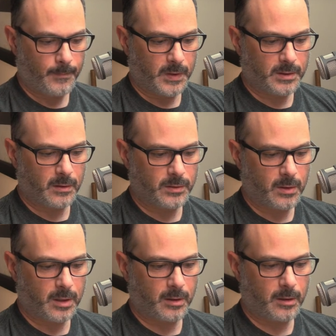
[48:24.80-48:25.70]
Let's go
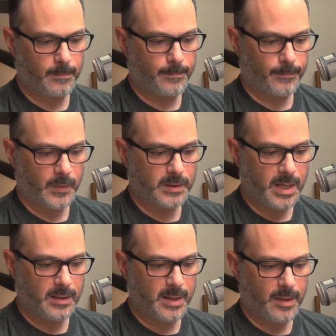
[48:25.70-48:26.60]
darker. Let's
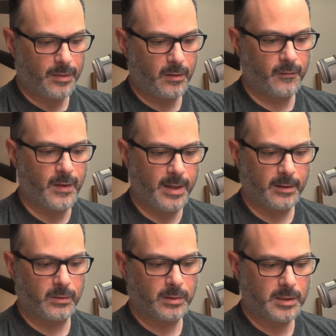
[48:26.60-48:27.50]
add that third
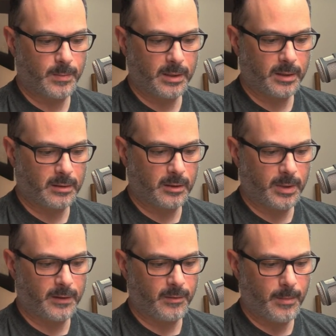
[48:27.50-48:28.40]
value. Let's be like a little
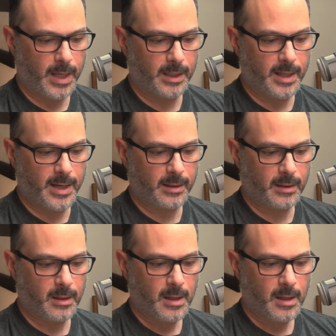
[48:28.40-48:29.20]
bit of a maniac.